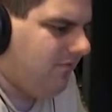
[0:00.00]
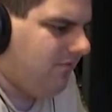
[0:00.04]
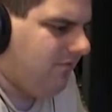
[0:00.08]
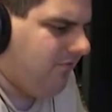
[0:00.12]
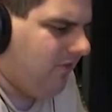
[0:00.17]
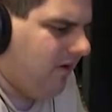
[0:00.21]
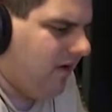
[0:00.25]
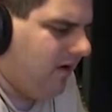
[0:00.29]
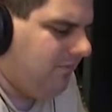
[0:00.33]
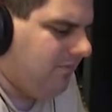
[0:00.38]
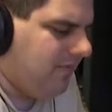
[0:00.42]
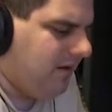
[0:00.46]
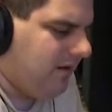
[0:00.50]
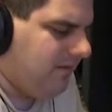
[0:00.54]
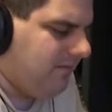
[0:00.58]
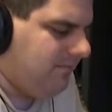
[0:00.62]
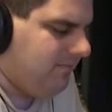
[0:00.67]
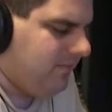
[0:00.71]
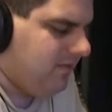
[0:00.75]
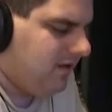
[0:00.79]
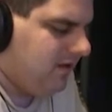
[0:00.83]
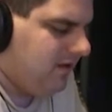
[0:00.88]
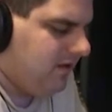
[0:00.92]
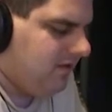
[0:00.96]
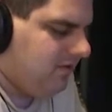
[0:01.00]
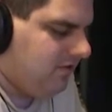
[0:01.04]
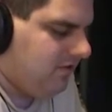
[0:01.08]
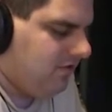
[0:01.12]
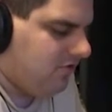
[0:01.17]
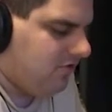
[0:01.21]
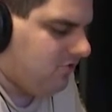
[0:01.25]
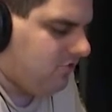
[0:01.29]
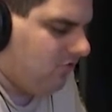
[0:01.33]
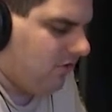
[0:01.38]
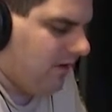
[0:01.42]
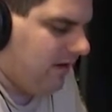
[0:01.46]
from um,
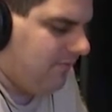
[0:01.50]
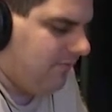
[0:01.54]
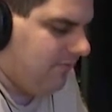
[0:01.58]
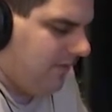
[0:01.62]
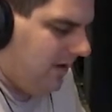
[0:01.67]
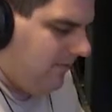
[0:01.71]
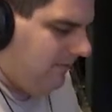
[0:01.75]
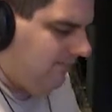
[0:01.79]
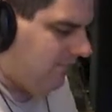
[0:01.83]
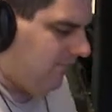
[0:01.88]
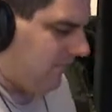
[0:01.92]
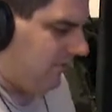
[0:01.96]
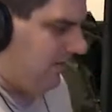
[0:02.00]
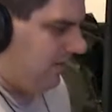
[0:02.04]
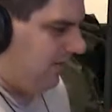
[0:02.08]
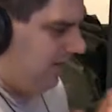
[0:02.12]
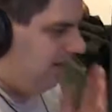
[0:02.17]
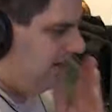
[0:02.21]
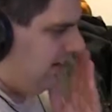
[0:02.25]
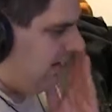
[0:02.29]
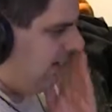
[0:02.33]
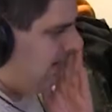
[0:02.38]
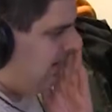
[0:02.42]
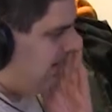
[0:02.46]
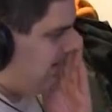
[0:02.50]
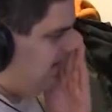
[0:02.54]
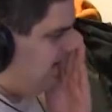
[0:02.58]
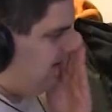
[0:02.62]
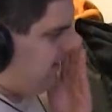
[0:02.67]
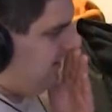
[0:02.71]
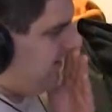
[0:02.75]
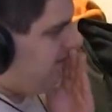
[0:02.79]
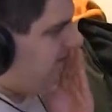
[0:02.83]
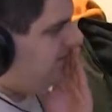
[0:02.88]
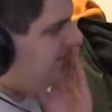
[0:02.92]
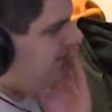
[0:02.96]
Detroit Mumford,
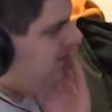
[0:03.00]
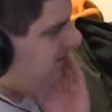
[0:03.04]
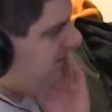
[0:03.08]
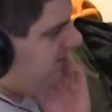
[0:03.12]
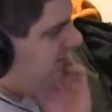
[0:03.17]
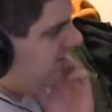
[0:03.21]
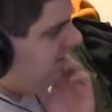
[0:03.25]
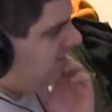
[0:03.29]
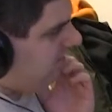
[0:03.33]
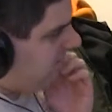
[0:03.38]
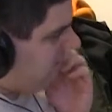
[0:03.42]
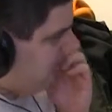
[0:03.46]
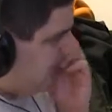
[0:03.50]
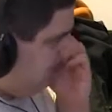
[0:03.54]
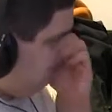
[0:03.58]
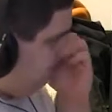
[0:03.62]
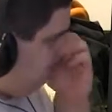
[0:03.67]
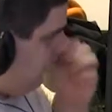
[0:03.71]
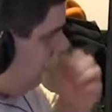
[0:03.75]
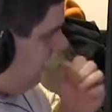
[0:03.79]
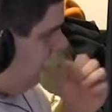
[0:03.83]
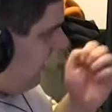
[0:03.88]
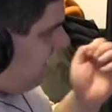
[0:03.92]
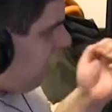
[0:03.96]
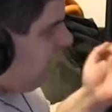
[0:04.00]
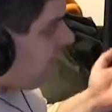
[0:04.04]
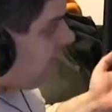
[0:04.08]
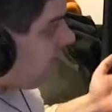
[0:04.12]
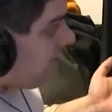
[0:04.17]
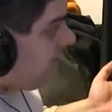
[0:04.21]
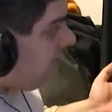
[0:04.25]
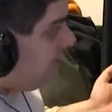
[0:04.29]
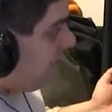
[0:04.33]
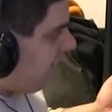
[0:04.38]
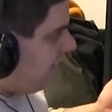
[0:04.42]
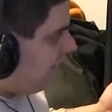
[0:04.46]
and you look at what
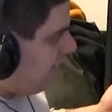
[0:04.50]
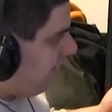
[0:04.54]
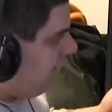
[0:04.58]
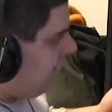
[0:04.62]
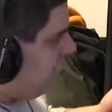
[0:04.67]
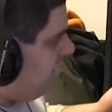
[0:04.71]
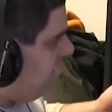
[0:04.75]
he's done.